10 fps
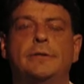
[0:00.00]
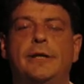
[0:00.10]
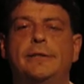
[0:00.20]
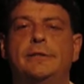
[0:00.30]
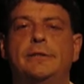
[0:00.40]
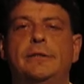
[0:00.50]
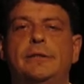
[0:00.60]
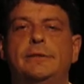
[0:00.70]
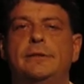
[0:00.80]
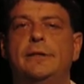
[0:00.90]
Today is
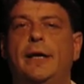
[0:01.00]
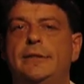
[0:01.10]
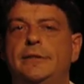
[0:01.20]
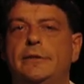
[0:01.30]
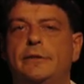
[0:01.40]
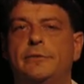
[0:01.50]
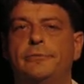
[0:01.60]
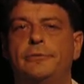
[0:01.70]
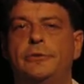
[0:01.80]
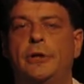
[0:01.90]
the 18th
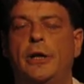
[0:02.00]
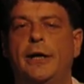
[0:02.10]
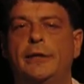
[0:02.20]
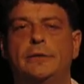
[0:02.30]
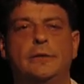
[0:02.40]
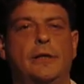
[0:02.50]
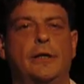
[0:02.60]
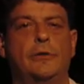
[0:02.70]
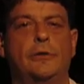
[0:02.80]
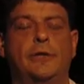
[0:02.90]
of July
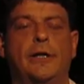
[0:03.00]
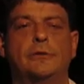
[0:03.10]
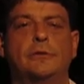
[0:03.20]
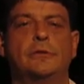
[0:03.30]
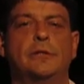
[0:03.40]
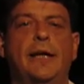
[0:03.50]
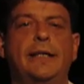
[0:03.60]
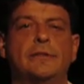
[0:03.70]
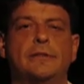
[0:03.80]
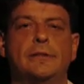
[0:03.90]

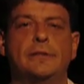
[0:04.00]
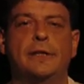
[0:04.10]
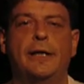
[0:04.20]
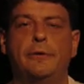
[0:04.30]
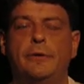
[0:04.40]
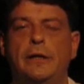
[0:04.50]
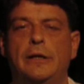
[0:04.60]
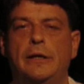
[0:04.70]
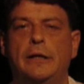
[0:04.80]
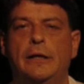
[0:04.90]
2008. It's now
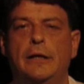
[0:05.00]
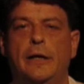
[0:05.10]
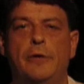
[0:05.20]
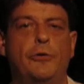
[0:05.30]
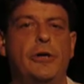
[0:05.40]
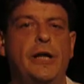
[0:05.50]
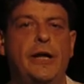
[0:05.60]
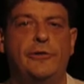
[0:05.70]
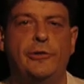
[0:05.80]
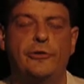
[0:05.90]
over a
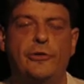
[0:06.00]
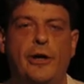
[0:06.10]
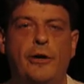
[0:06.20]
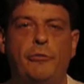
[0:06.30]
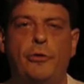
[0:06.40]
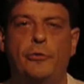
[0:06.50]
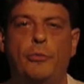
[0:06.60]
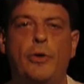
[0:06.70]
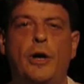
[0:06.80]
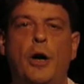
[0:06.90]
year since I first
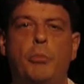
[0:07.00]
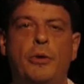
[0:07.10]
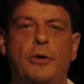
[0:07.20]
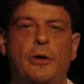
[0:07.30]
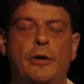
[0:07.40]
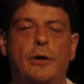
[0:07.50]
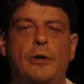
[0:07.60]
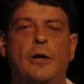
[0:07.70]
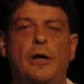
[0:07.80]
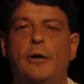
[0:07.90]
woke up
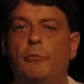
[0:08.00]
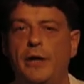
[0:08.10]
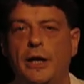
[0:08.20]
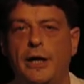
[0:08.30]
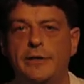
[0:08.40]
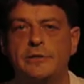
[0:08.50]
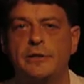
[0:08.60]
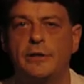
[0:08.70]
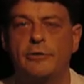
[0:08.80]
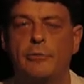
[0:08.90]
and
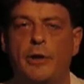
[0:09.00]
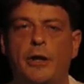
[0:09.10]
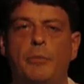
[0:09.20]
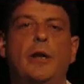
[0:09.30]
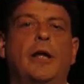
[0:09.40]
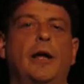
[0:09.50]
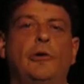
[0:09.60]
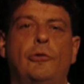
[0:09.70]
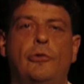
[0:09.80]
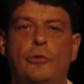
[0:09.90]
realised through my
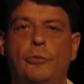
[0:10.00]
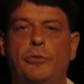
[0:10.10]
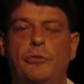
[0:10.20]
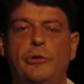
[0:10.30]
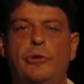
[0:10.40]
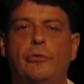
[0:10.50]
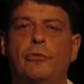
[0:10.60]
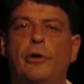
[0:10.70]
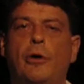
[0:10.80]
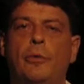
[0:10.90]
communication with the Jesus
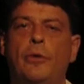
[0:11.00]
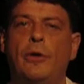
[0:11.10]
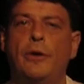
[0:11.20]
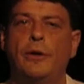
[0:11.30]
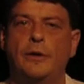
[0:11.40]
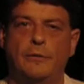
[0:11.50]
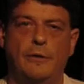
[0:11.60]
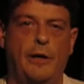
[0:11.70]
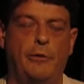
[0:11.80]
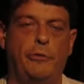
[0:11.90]
soul
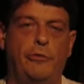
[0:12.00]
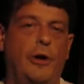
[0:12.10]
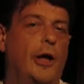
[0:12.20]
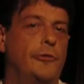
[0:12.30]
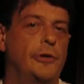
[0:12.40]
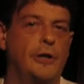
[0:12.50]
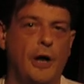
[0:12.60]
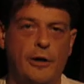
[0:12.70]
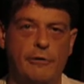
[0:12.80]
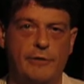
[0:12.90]
that I was the last
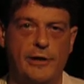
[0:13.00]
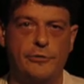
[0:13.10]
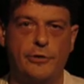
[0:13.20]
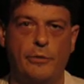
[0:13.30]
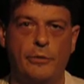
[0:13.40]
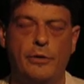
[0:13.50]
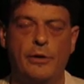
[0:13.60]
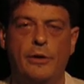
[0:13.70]
incarnate of that soul